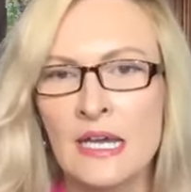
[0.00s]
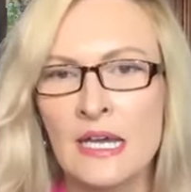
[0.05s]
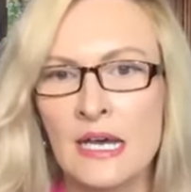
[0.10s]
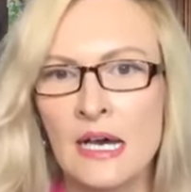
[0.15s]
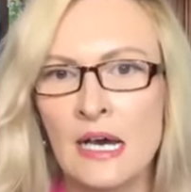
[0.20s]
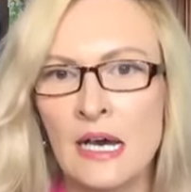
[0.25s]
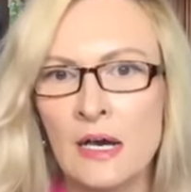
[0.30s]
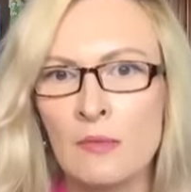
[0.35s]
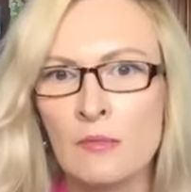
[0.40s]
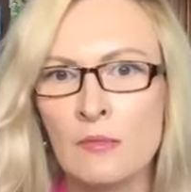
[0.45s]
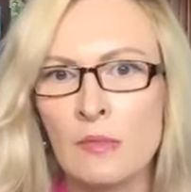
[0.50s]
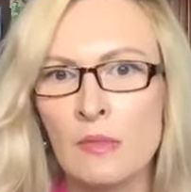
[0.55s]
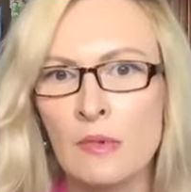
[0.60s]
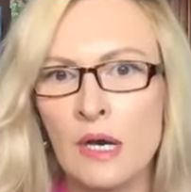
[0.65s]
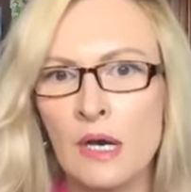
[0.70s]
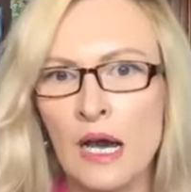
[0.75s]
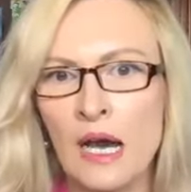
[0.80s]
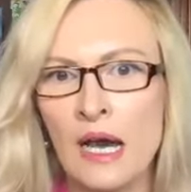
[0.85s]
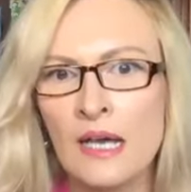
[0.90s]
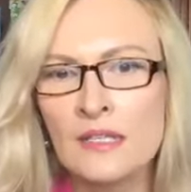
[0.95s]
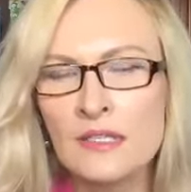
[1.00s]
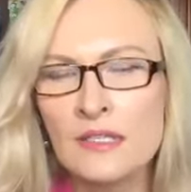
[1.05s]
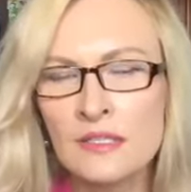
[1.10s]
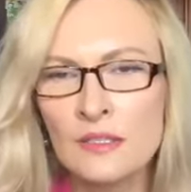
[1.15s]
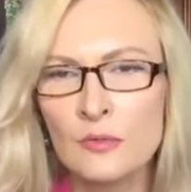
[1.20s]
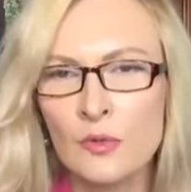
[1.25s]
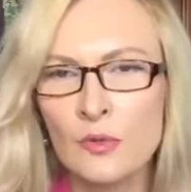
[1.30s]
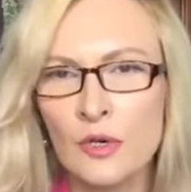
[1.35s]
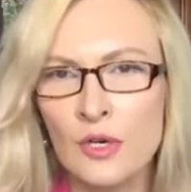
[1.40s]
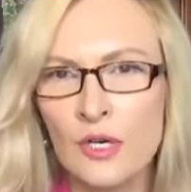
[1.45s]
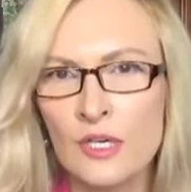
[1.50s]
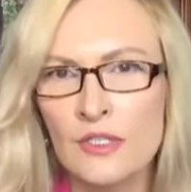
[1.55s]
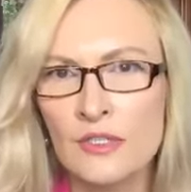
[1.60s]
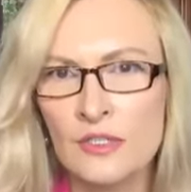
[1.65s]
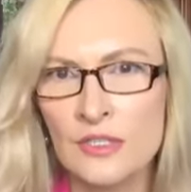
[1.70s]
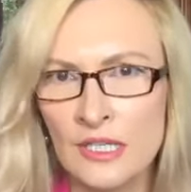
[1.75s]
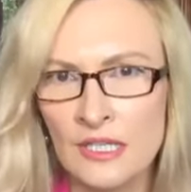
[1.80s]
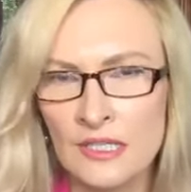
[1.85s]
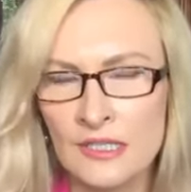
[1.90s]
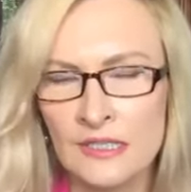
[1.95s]
Um, as the war
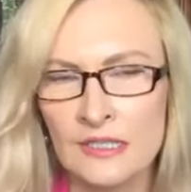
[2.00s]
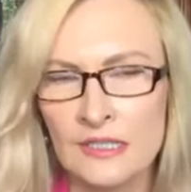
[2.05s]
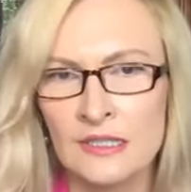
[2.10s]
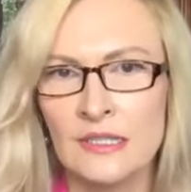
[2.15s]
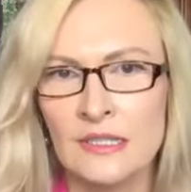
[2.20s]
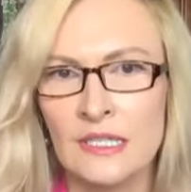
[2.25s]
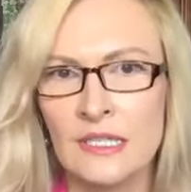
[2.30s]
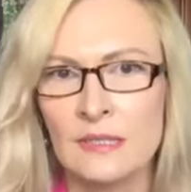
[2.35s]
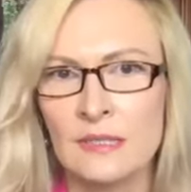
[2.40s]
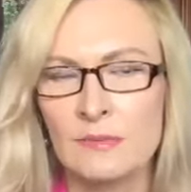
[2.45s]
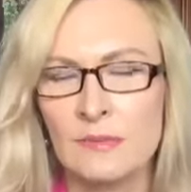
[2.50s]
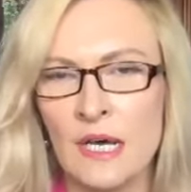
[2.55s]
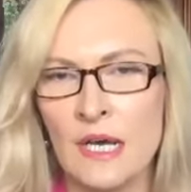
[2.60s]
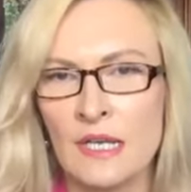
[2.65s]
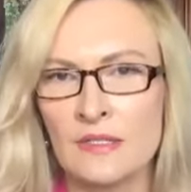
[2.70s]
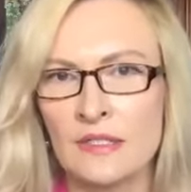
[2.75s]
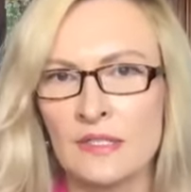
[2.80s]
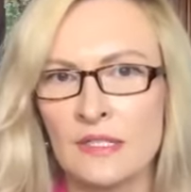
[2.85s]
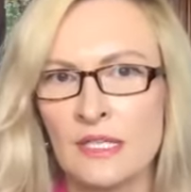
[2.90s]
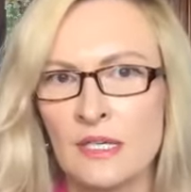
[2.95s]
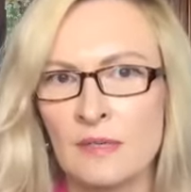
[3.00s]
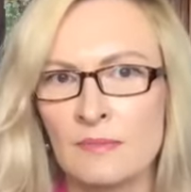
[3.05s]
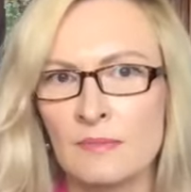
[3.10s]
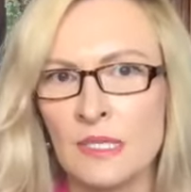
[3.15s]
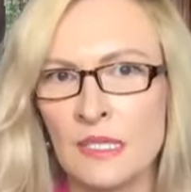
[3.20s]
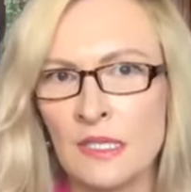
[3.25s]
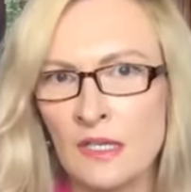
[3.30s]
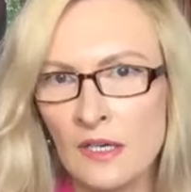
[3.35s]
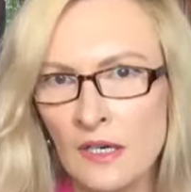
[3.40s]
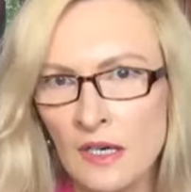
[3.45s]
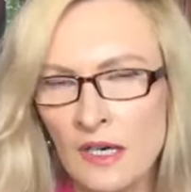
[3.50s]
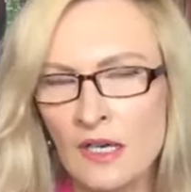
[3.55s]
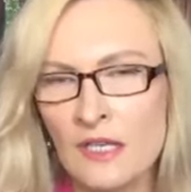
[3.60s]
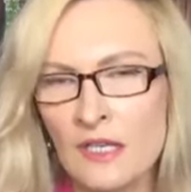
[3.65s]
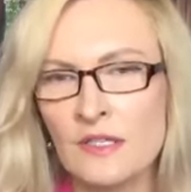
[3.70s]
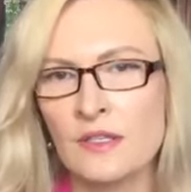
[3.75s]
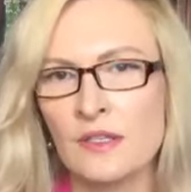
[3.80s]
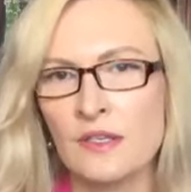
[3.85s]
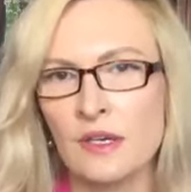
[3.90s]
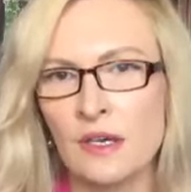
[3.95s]
started in Bosnia,
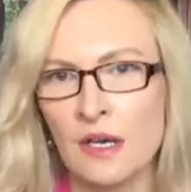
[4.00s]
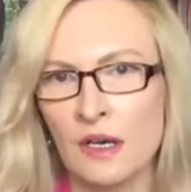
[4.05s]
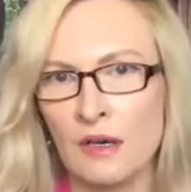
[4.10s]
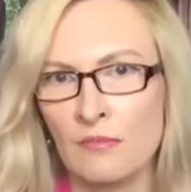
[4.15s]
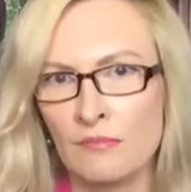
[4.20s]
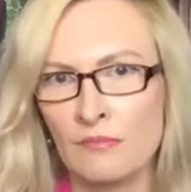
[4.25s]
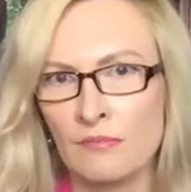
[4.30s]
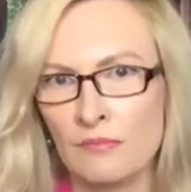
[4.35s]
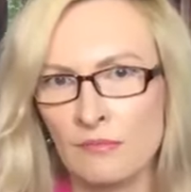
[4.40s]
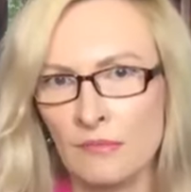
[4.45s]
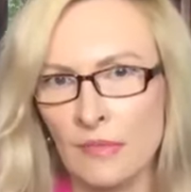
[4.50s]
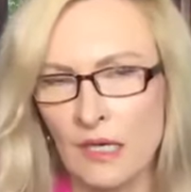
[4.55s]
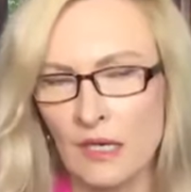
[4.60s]
because um,